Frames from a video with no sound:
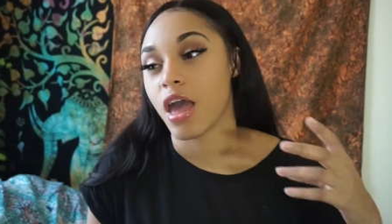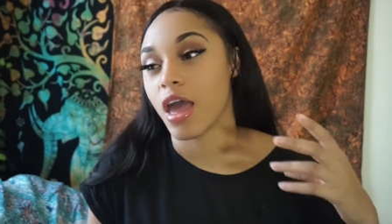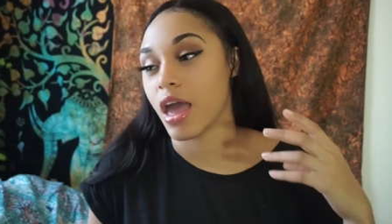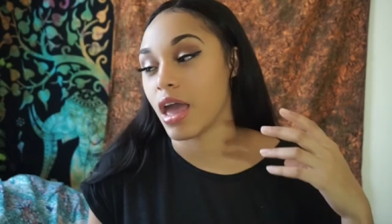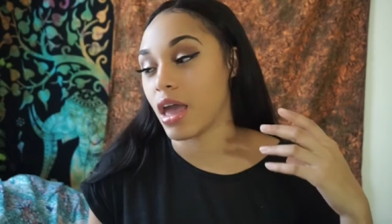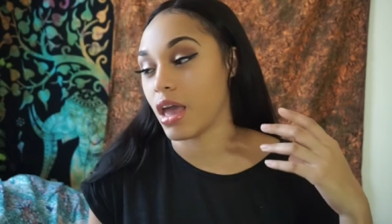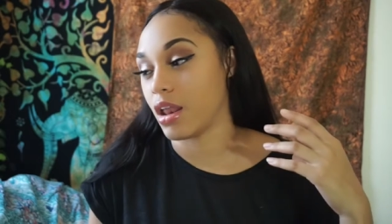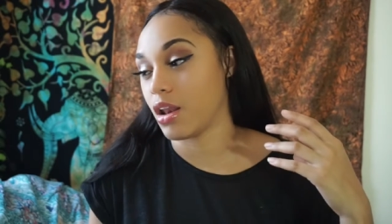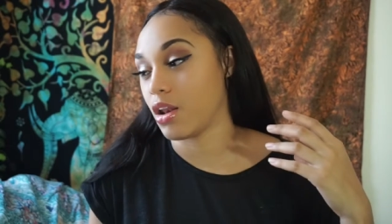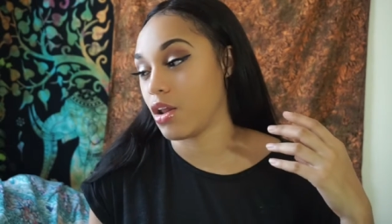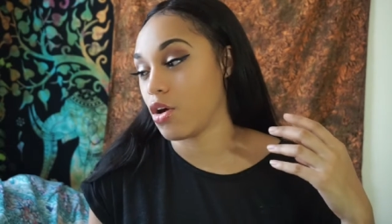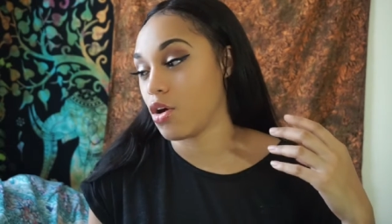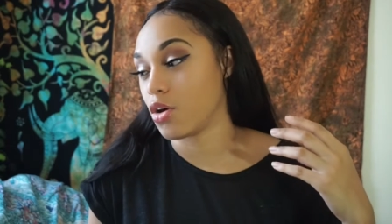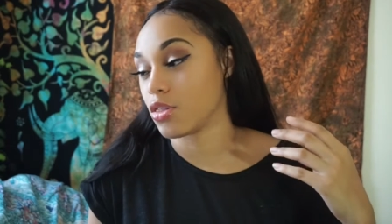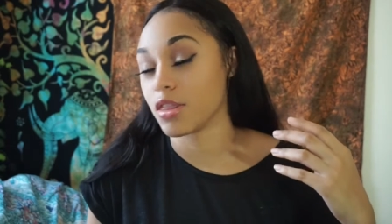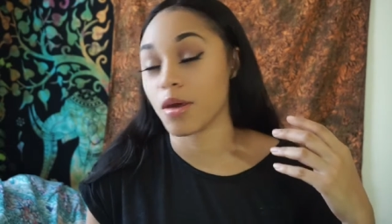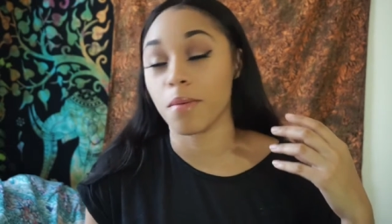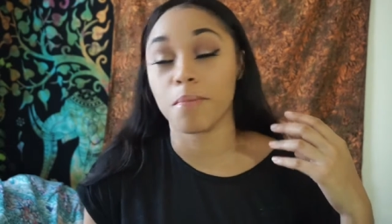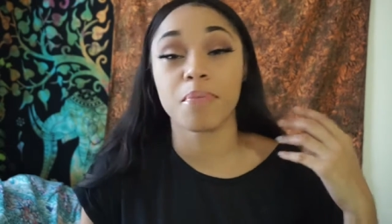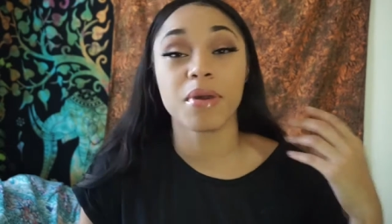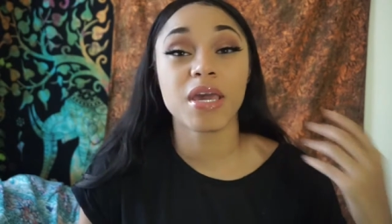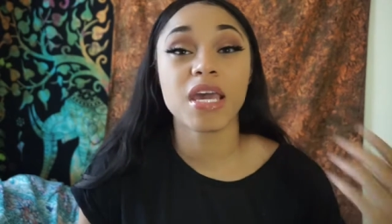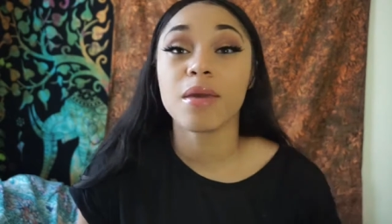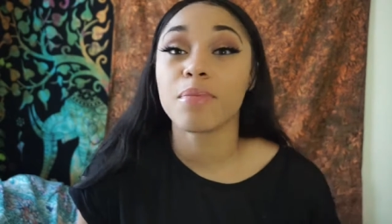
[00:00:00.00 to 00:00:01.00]
and
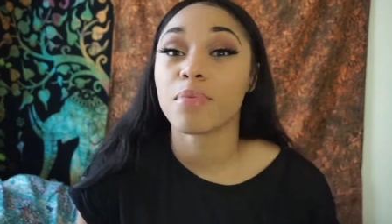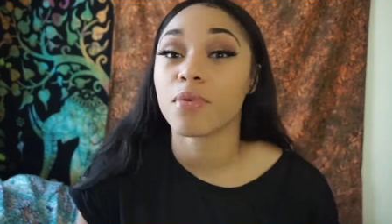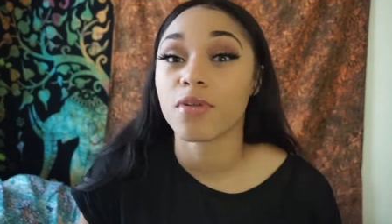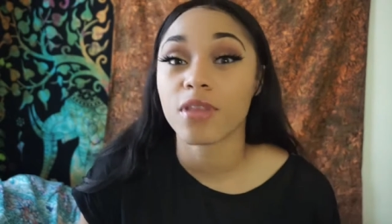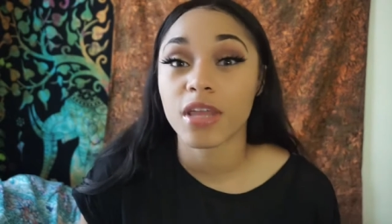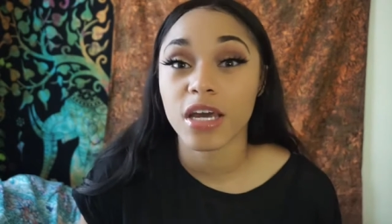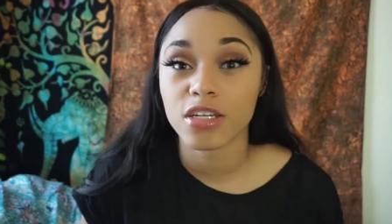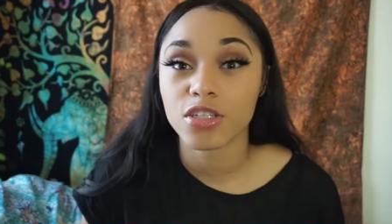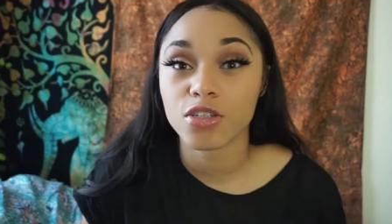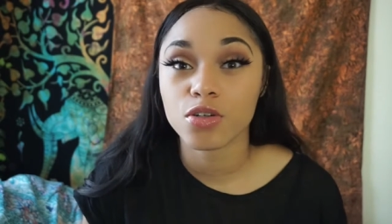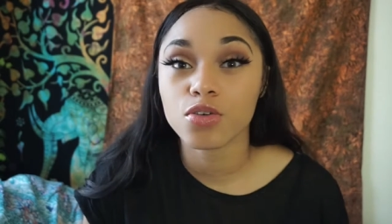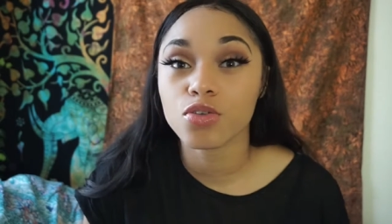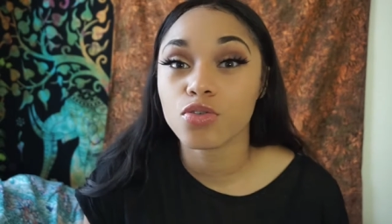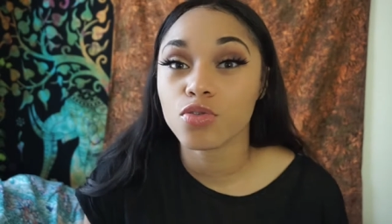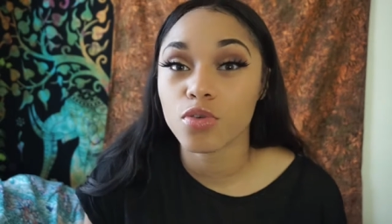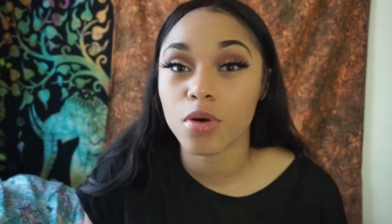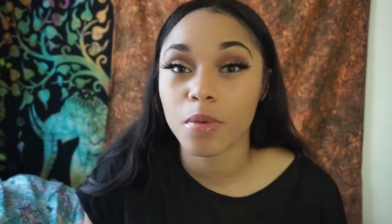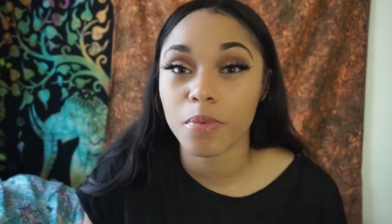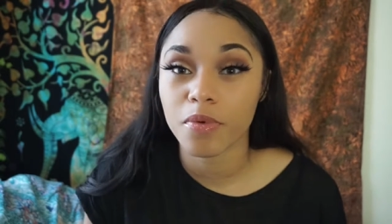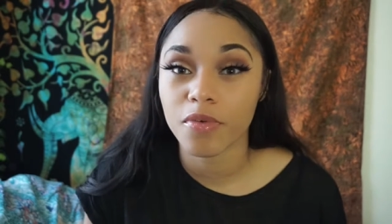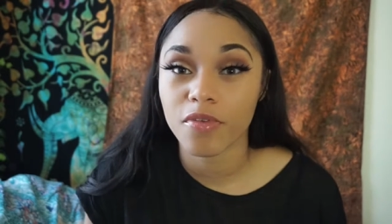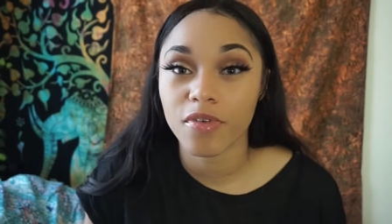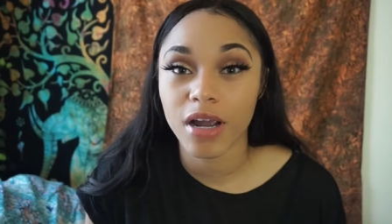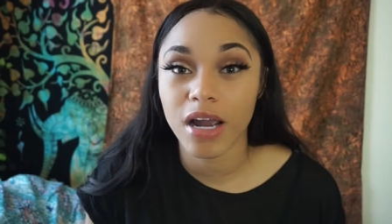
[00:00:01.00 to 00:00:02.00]
the people that you
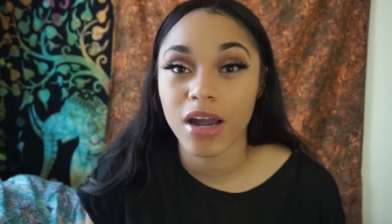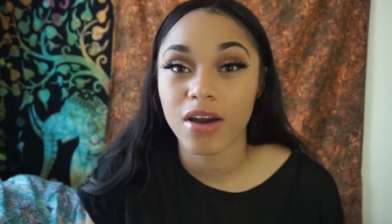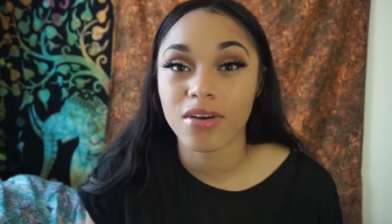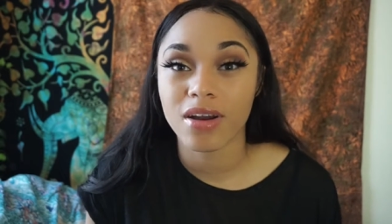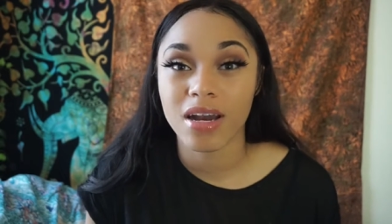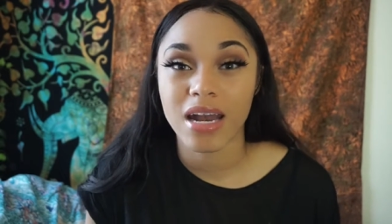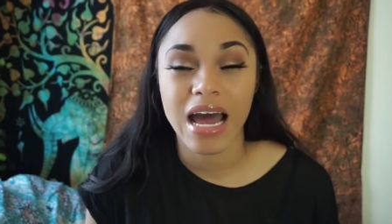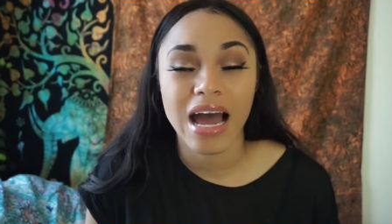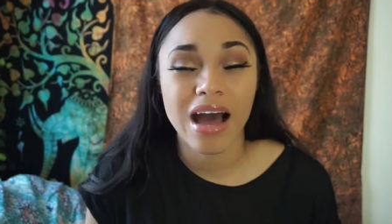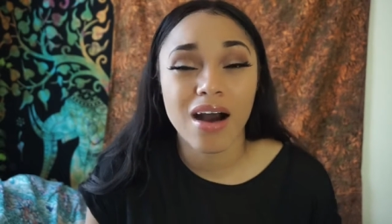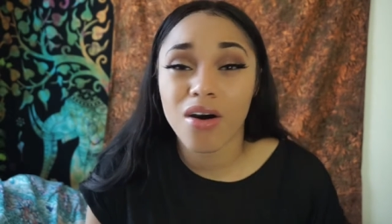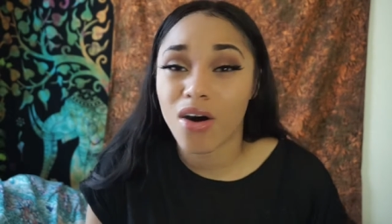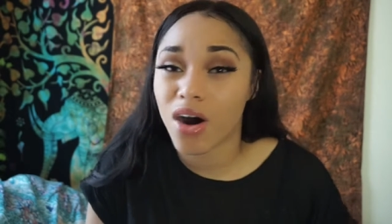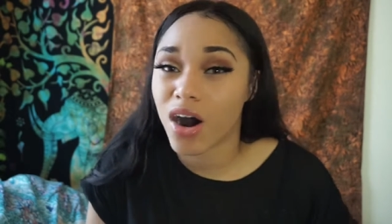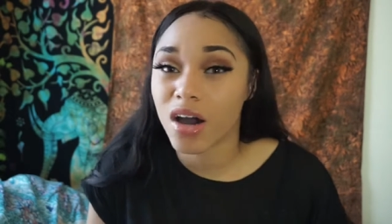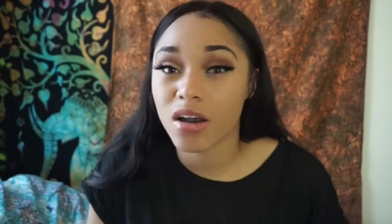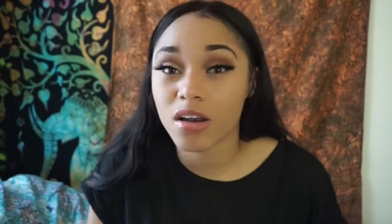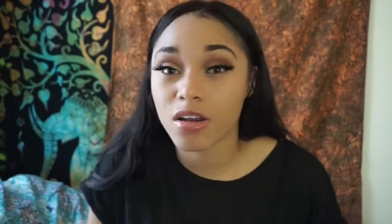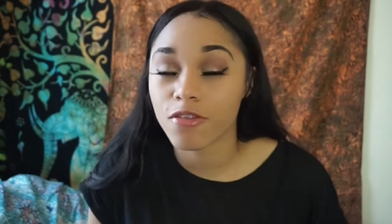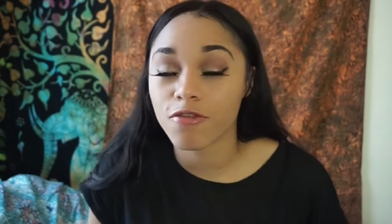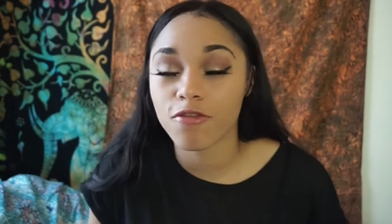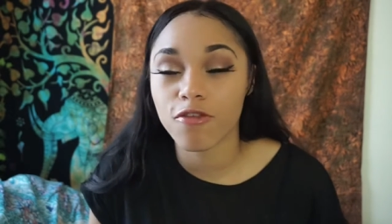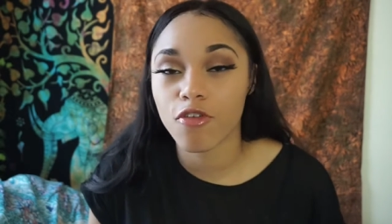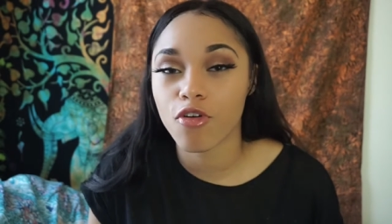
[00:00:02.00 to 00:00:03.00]
grew up around and how
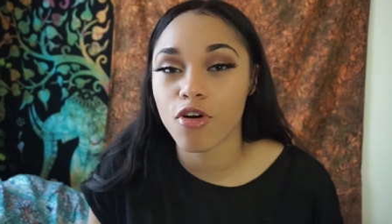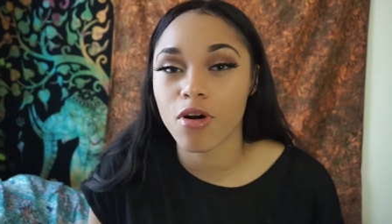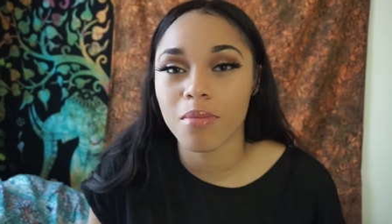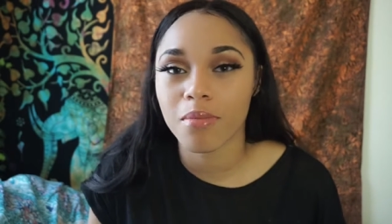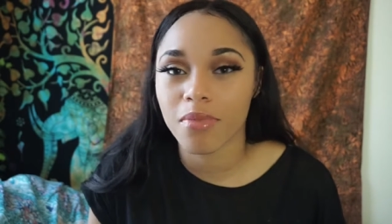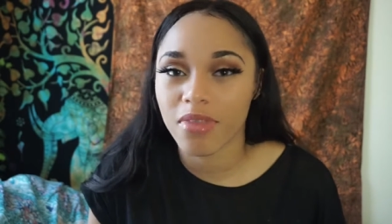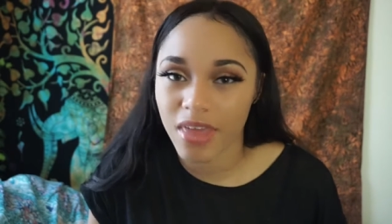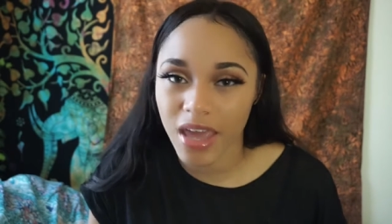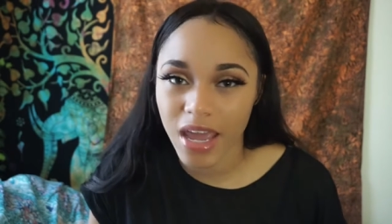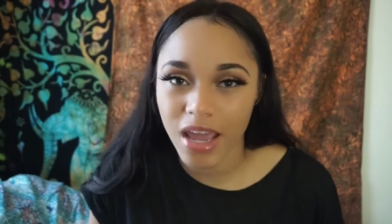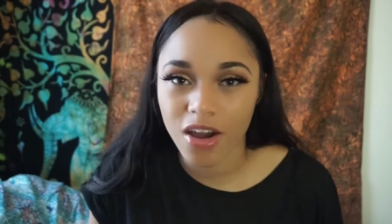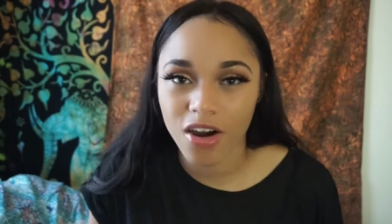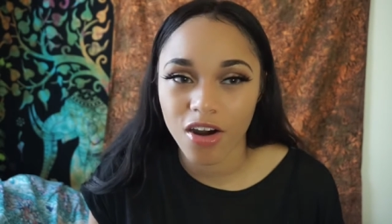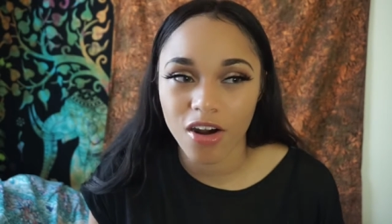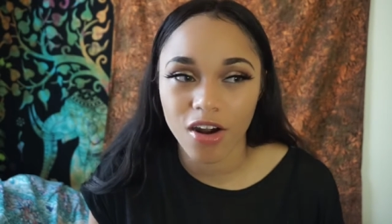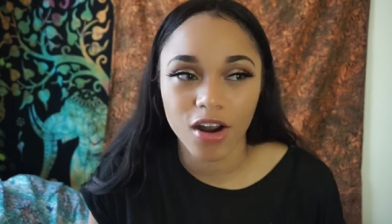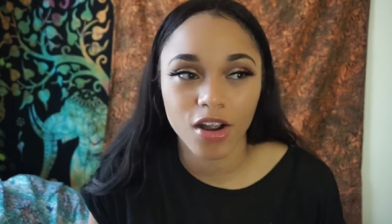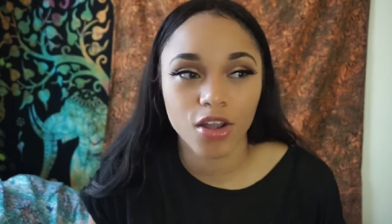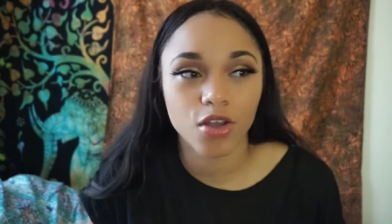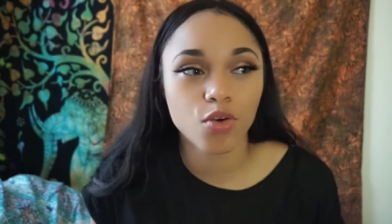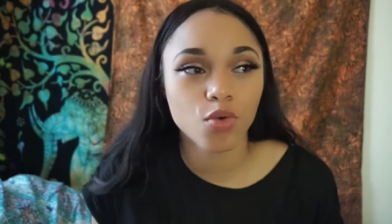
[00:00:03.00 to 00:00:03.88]
uninformed they are.